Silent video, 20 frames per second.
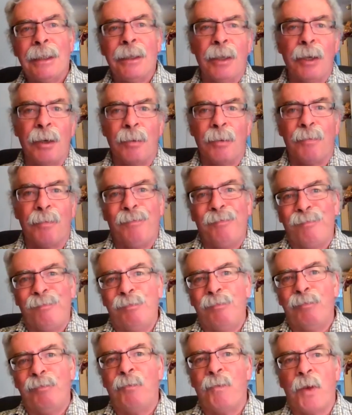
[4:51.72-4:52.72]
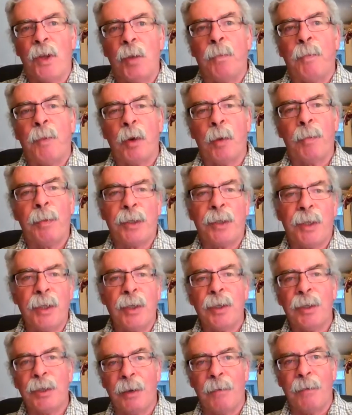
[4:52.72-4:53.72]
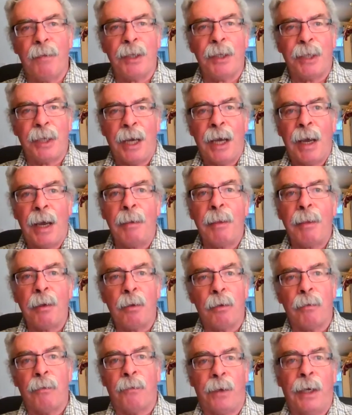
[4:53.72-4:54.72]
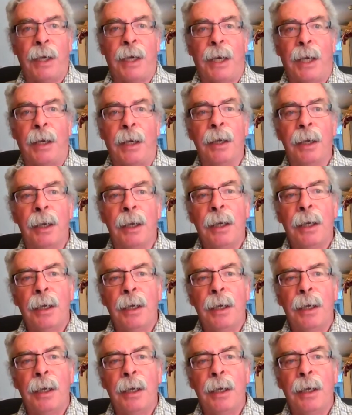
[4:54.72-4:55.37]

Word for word: So mm-hmm. they're, for the purposes of the time, they were fine.